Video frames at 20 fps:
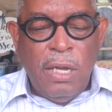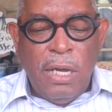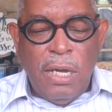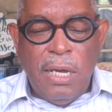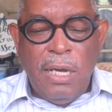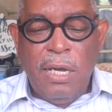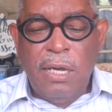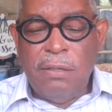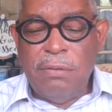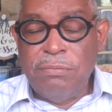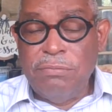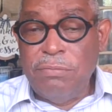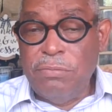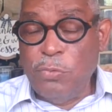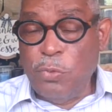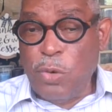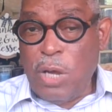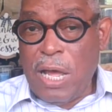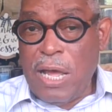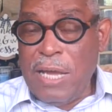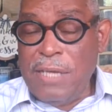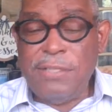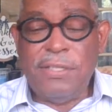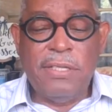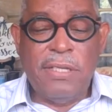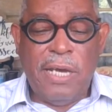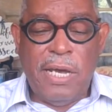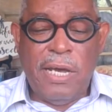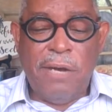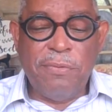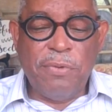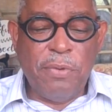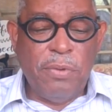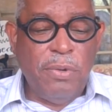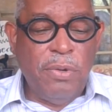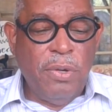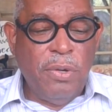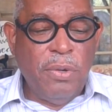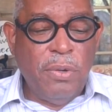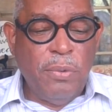
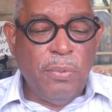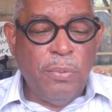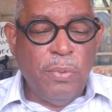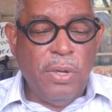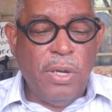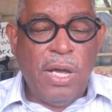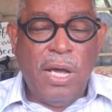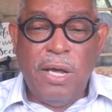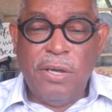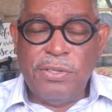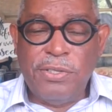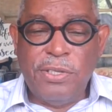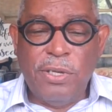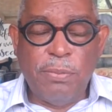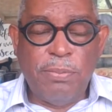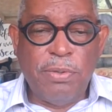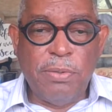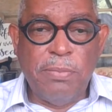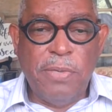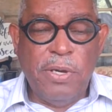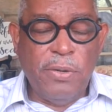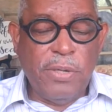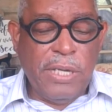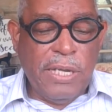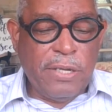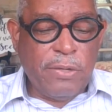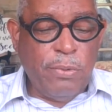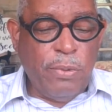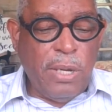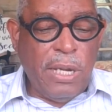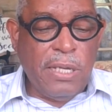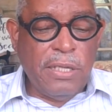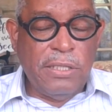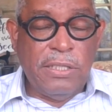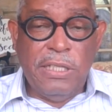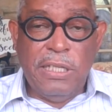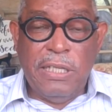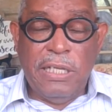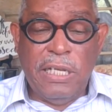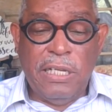Eisenhower will also promote
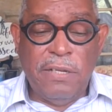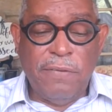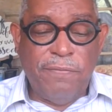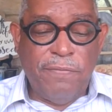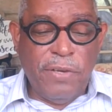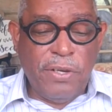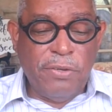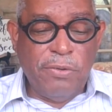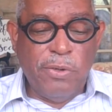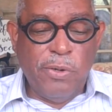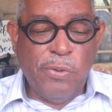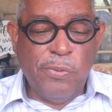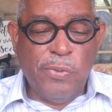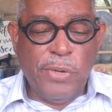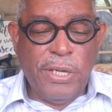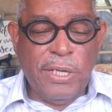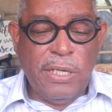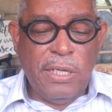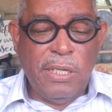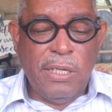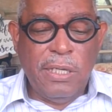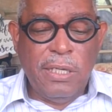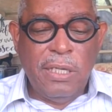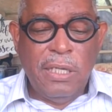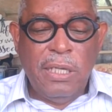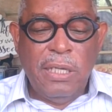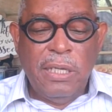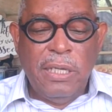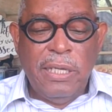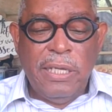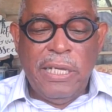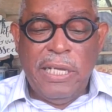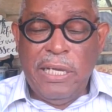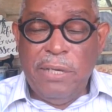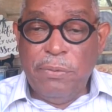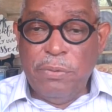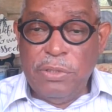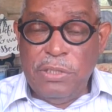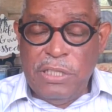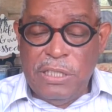equality in the federal arena.
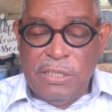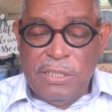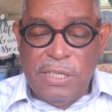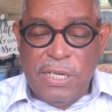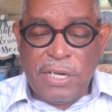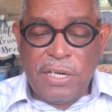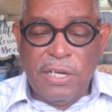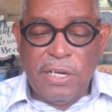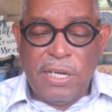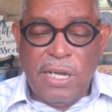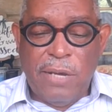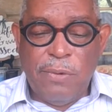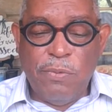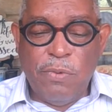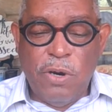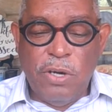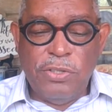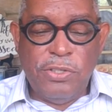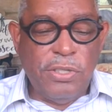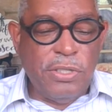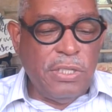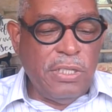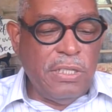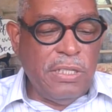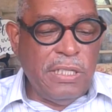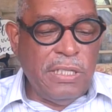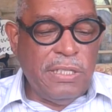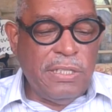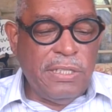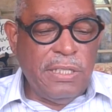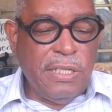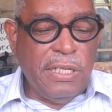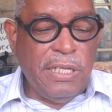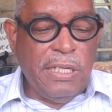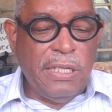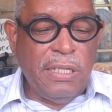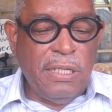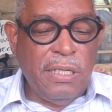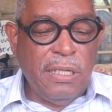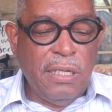He will desegregate Washington,
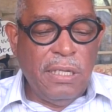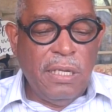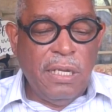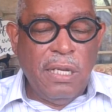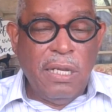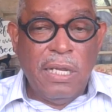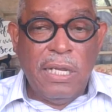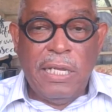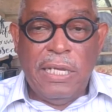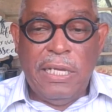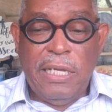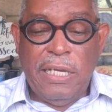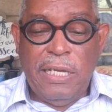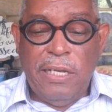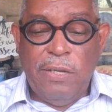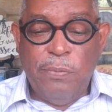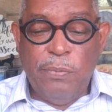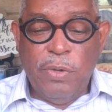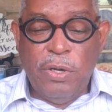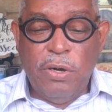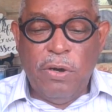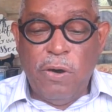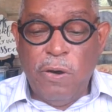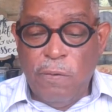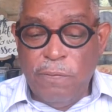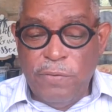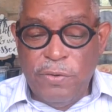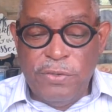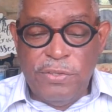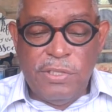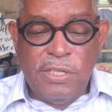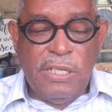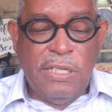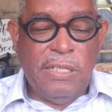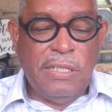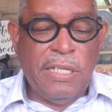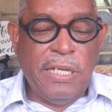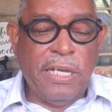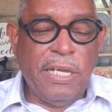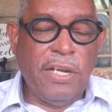D.C. He will
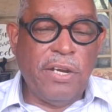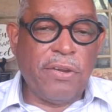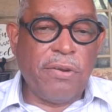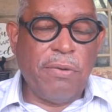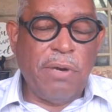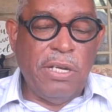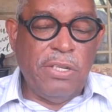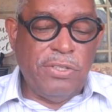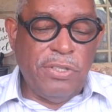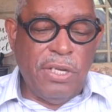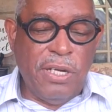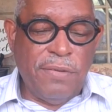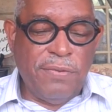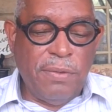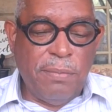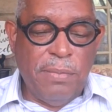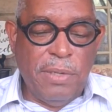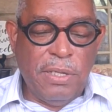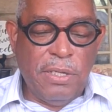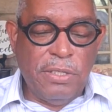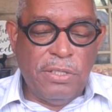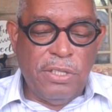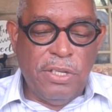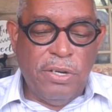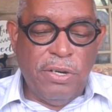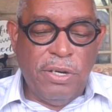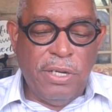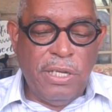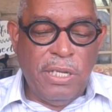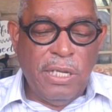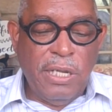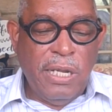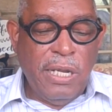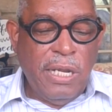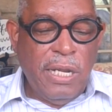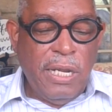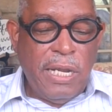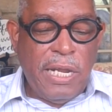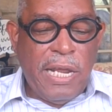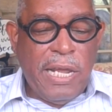oversee the integration of the military,
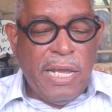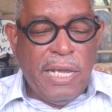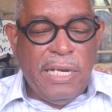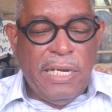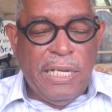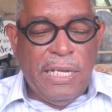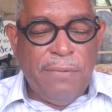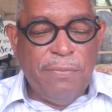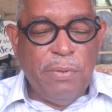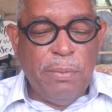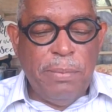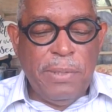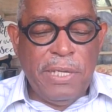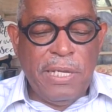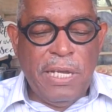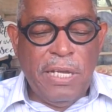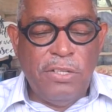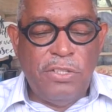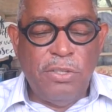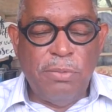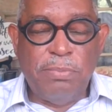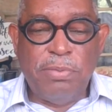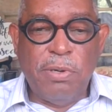and he will begin to